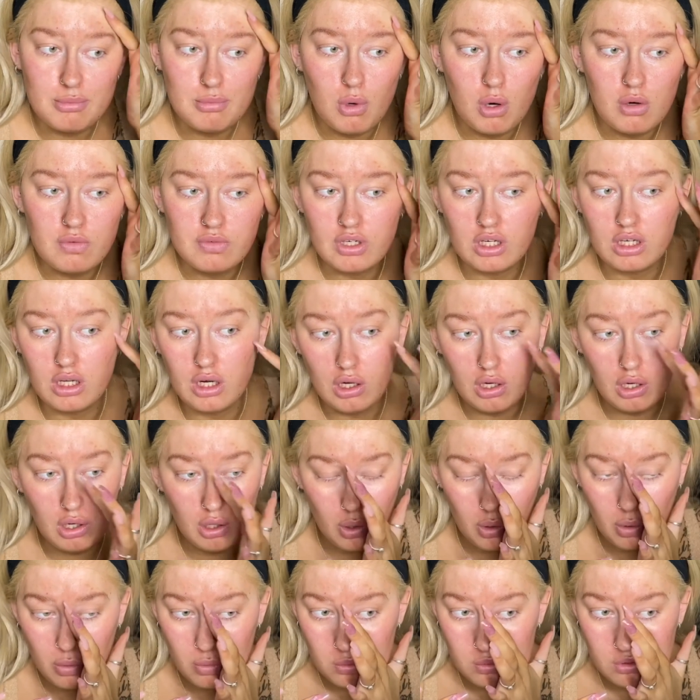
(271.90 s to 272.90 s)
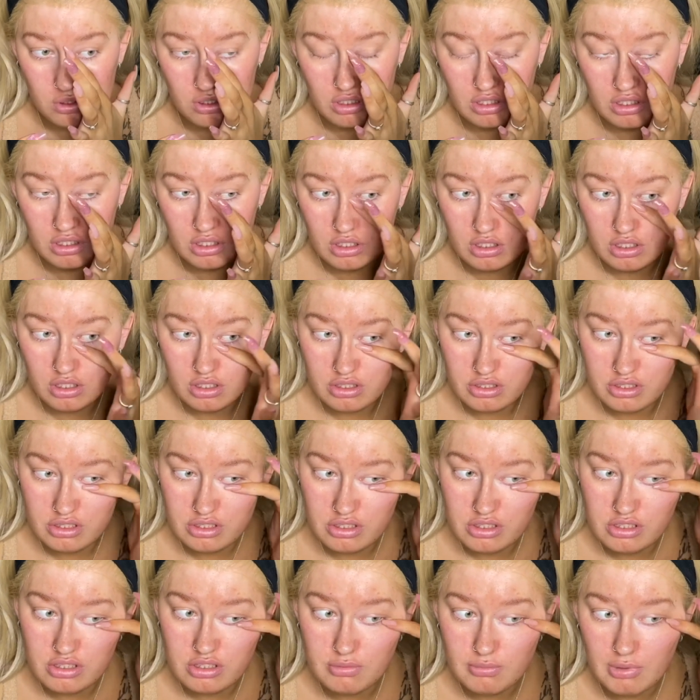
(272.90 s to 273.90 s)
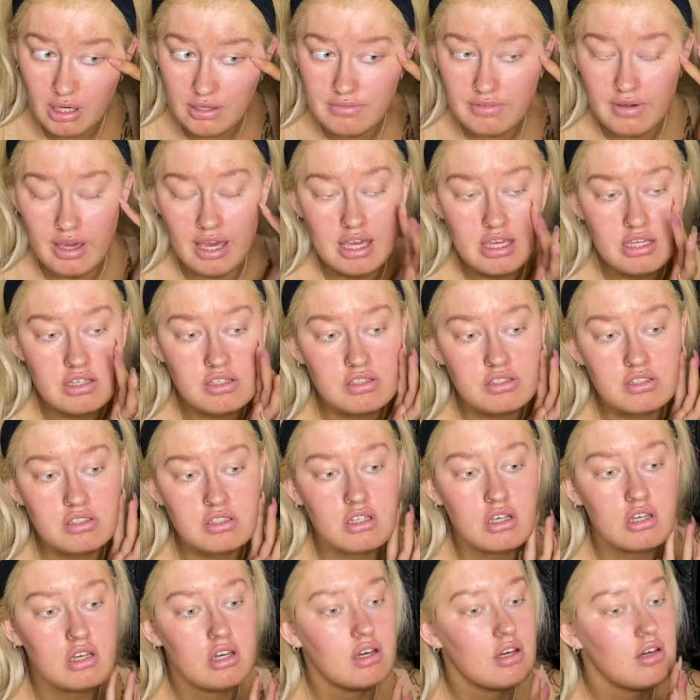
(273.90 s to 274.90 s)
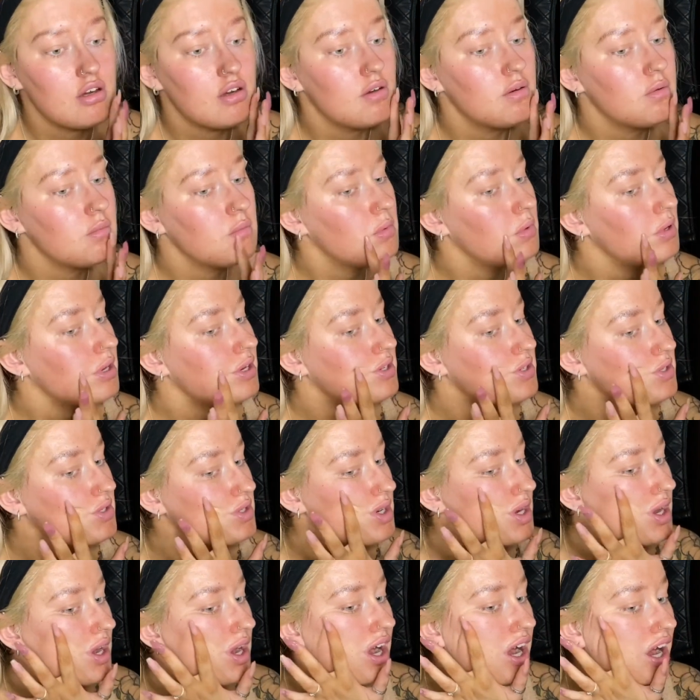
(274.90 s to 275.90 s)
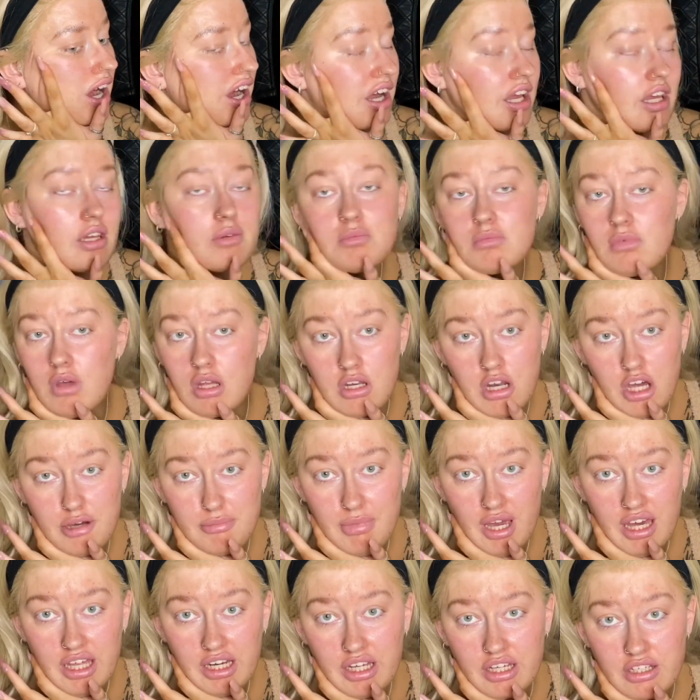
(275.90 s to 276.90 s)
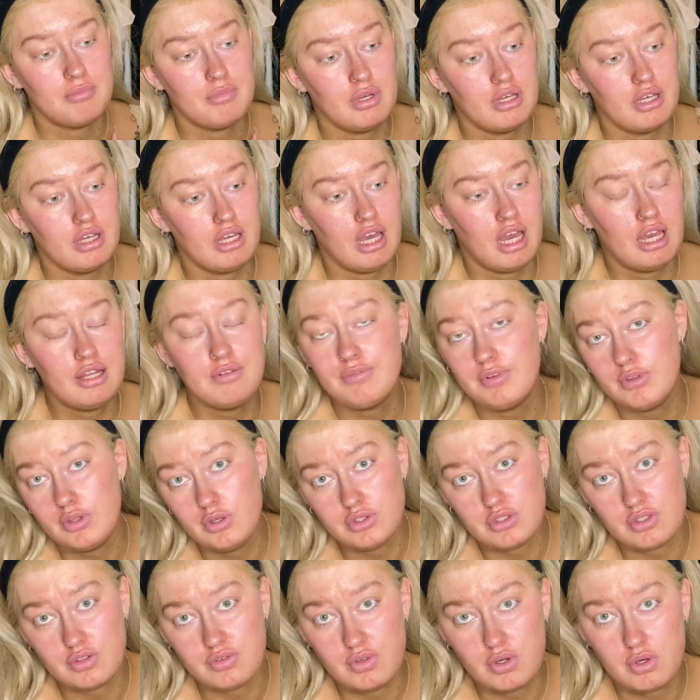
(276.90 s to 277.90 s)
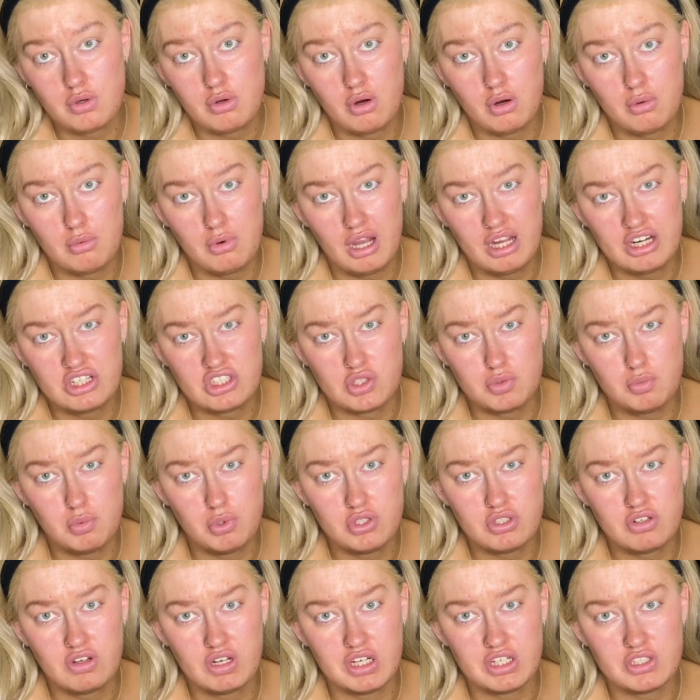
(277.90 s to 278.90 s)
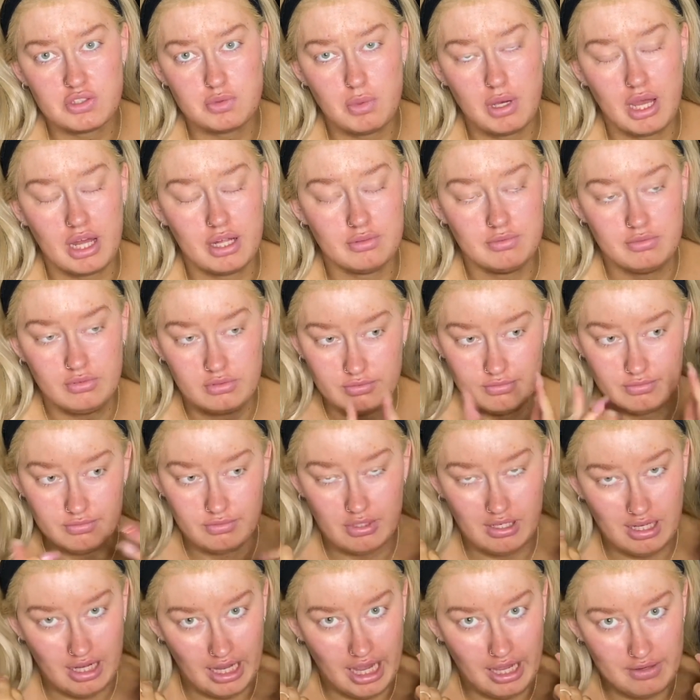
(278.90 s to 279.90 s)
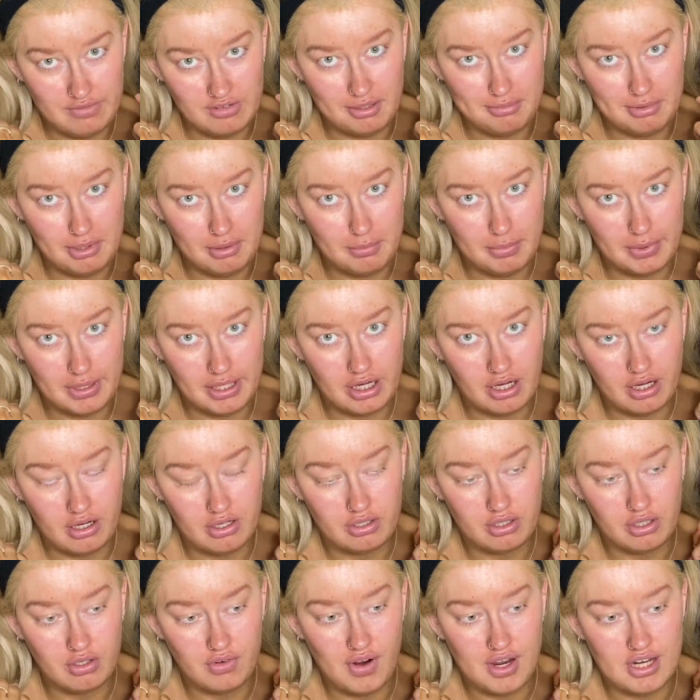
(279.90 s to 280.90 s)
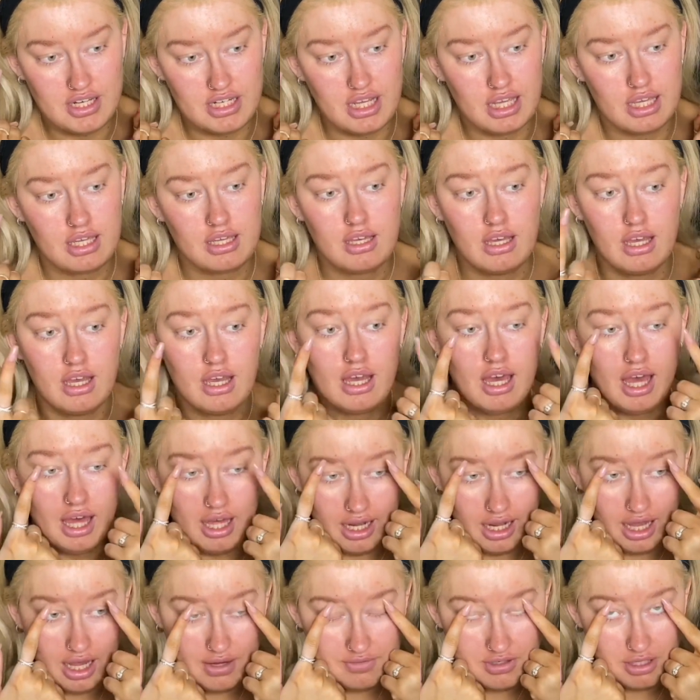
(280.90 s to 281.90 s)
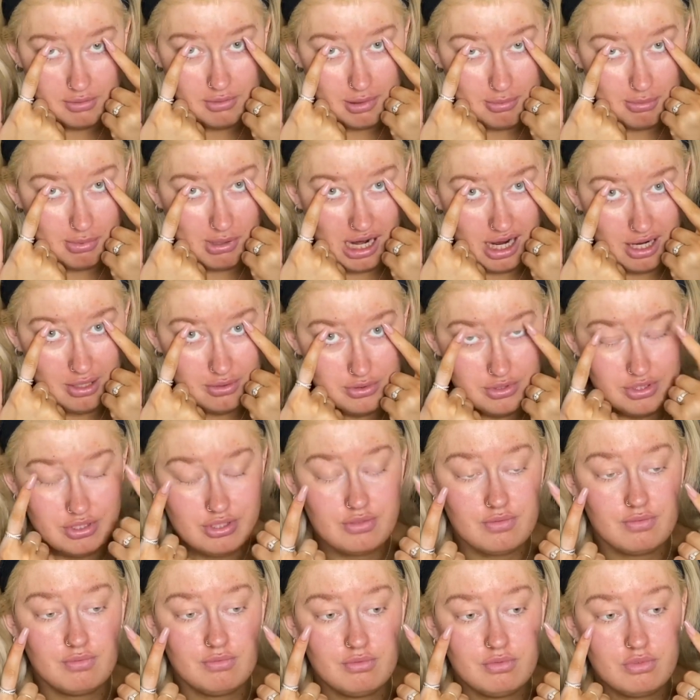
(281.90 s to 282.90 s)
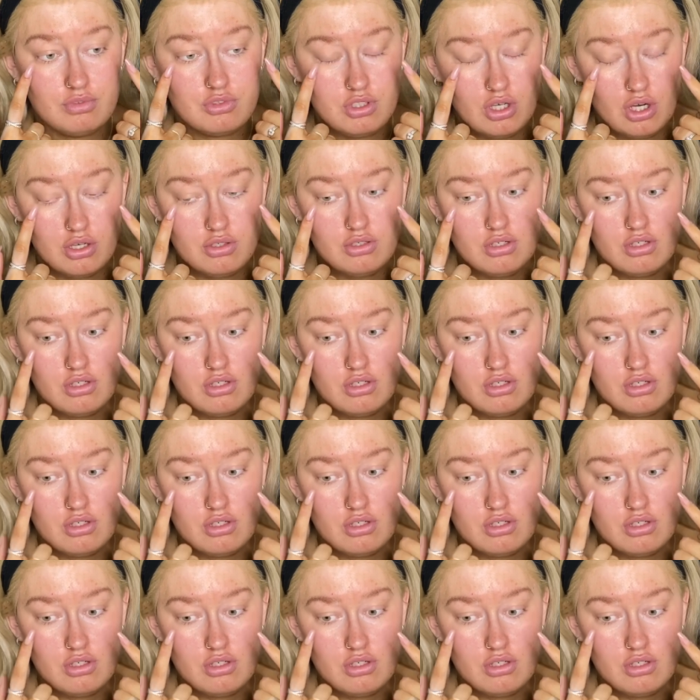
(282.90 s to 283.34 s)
glow to my face, which I'm not mad at. And for those of you who are actually wondering as well, I have got my wig on already, and I have got my brows done.